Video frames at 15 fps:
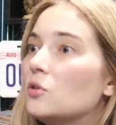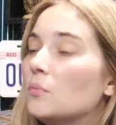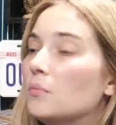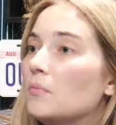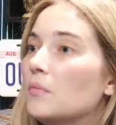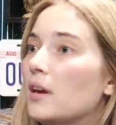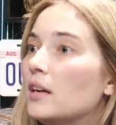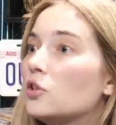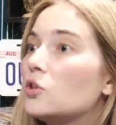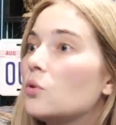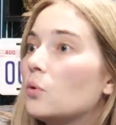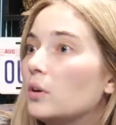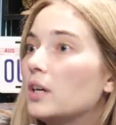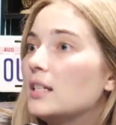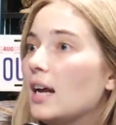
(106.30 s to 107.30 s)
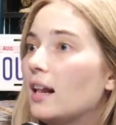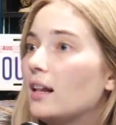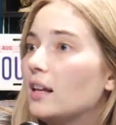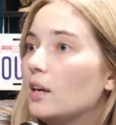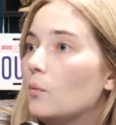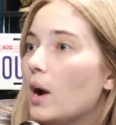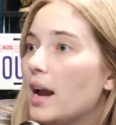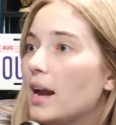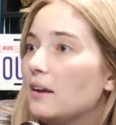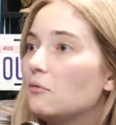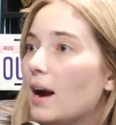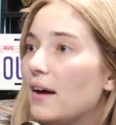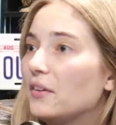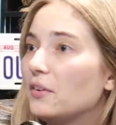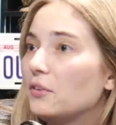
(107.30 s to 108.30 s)
in a storytelling way,
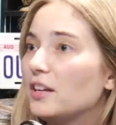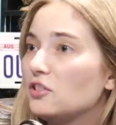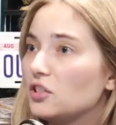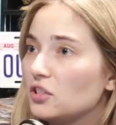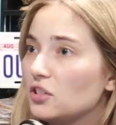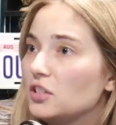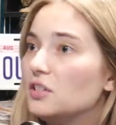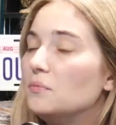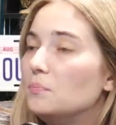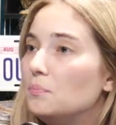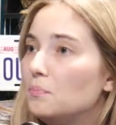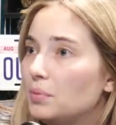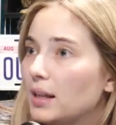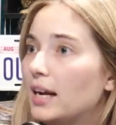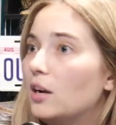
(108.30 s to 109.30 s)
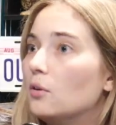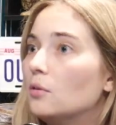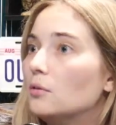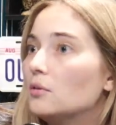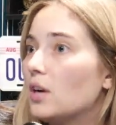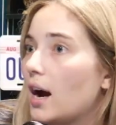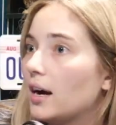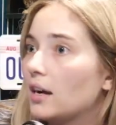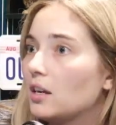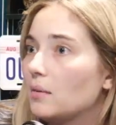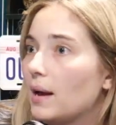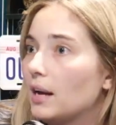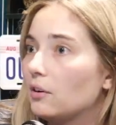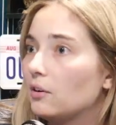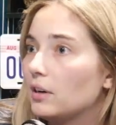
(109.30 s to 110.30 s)
rather than just a plain old
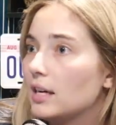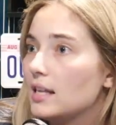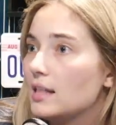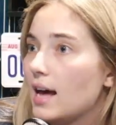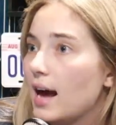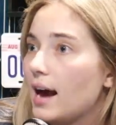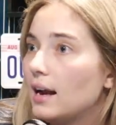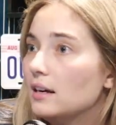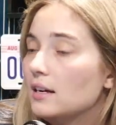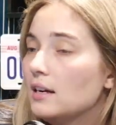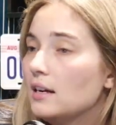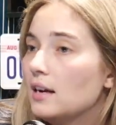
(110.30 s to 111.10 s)
documentary that